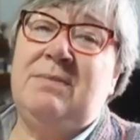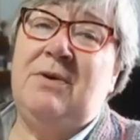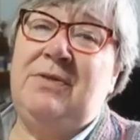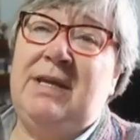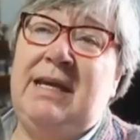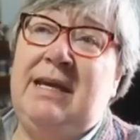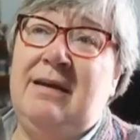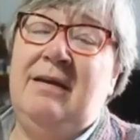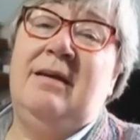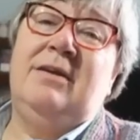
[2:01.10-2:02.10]
them on the
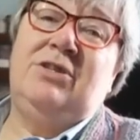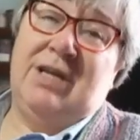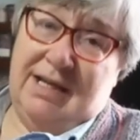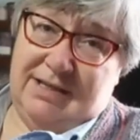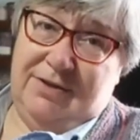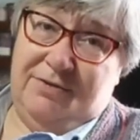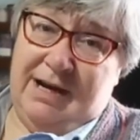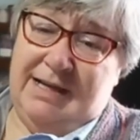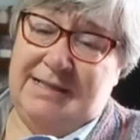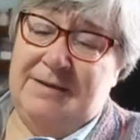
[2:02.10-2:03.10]
chatter
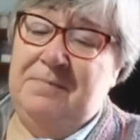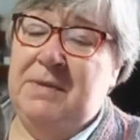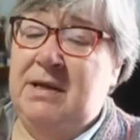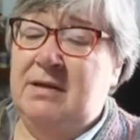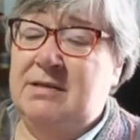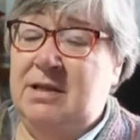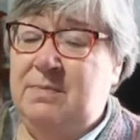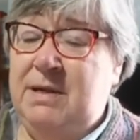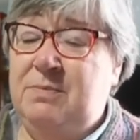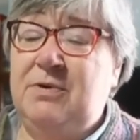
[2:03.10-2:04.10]
thread so
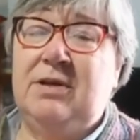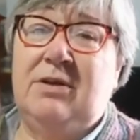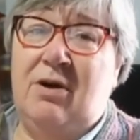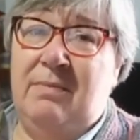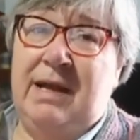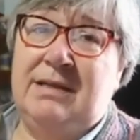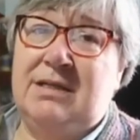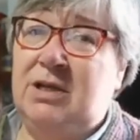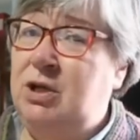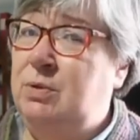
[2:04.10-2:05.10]
that people can
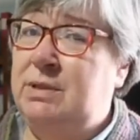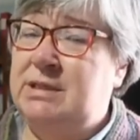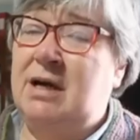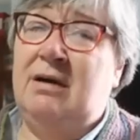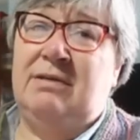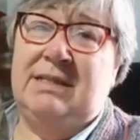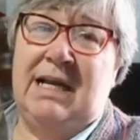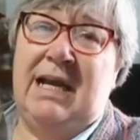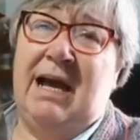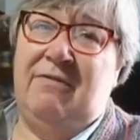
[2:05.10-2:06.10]
comment and ooh and ah and
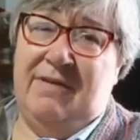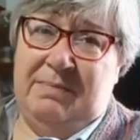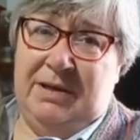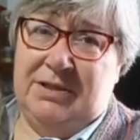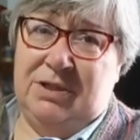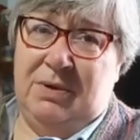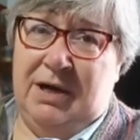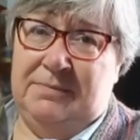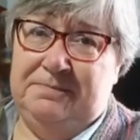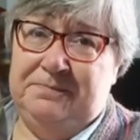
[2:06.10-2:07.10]
tell you how fabulous you are.